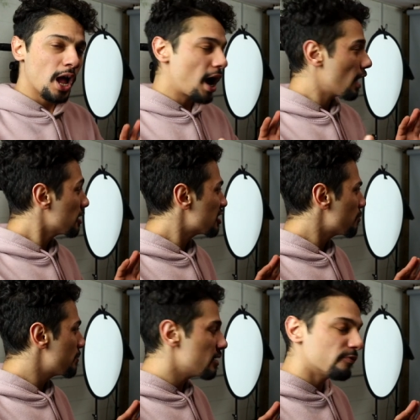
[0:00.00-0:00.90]
a little
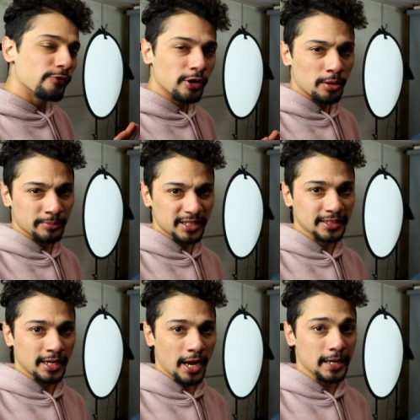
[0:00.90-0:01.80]
bit from the
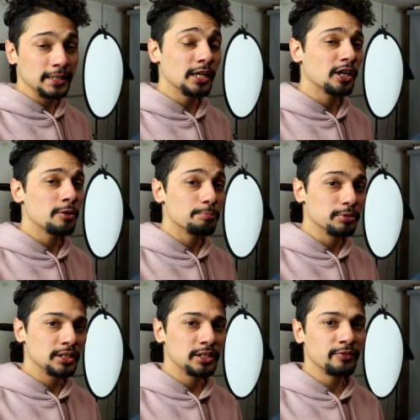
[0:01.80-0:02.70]
side. Not
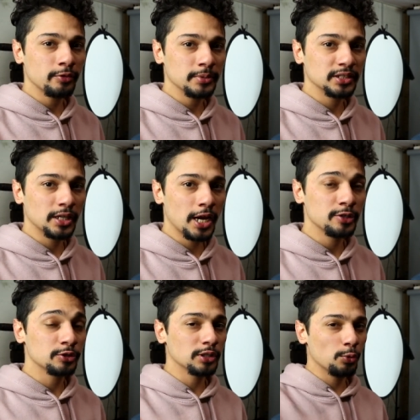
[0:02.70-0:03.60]
completely from the side,
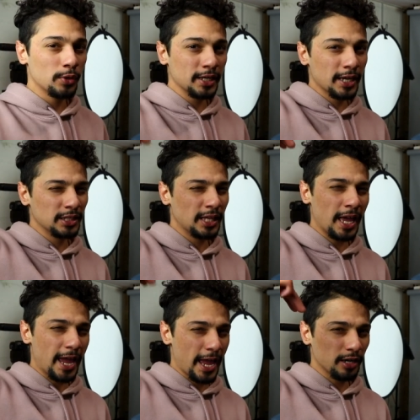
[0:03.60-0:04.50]
you still want to get
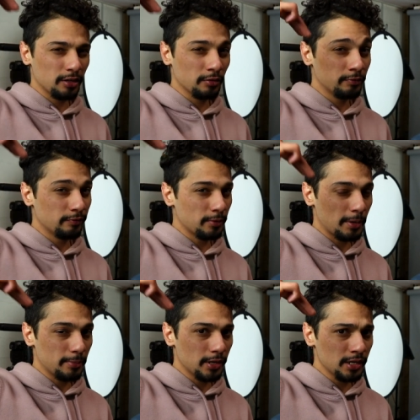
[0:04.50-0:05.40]
that angle from
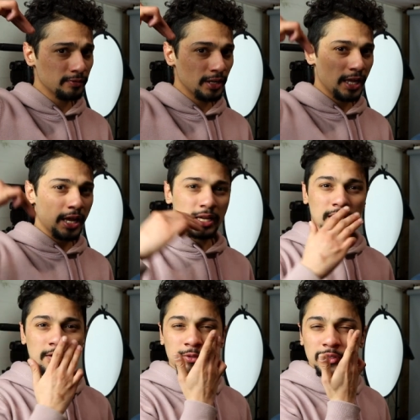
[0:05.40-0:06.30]
above. It
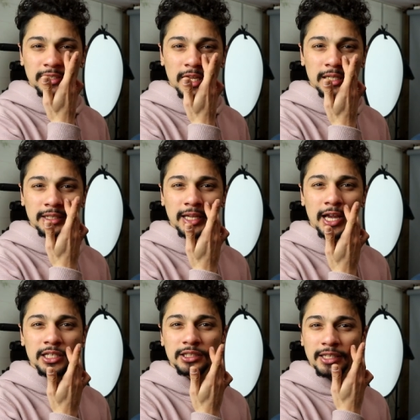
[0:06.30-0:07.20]
gives you that
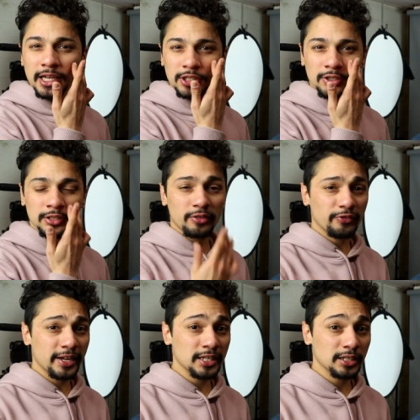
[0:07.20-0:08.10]
nice texture on their
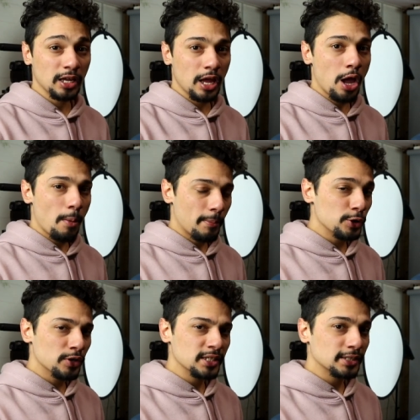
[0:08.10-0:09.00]
face, but
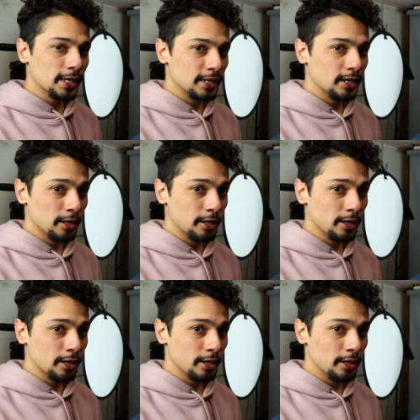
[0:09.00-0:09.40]
you can side it